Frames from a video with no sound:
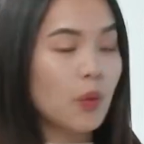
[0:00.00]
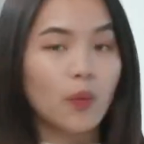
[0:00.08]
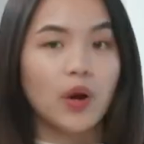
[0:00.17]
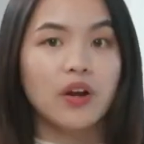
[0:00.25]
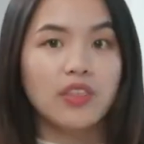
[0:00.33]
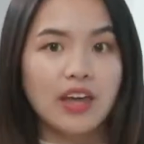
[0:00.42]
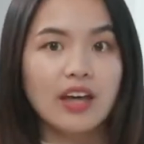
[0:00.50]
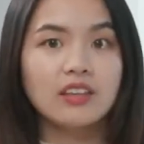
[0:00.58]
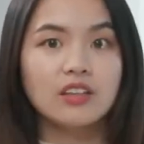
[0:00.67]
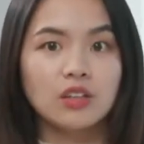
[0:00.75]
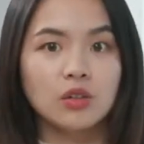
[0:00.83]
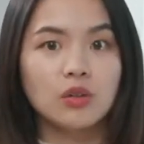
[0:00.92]
where that
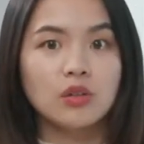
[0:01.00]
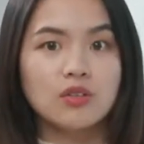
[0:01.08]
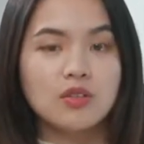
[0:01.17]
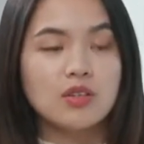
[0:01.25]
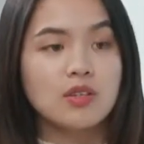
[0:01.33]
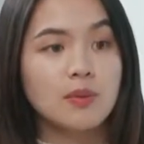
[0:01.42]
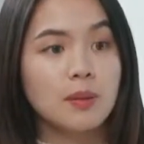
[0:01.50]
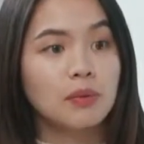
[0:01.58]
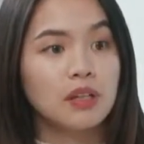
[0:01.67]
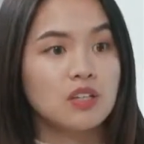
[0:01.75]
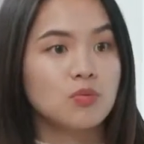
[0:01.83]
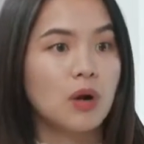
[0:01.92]
the CCP
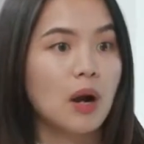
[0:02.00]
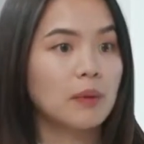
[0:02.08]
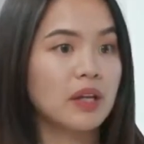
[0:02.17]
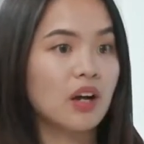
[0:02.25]
police probably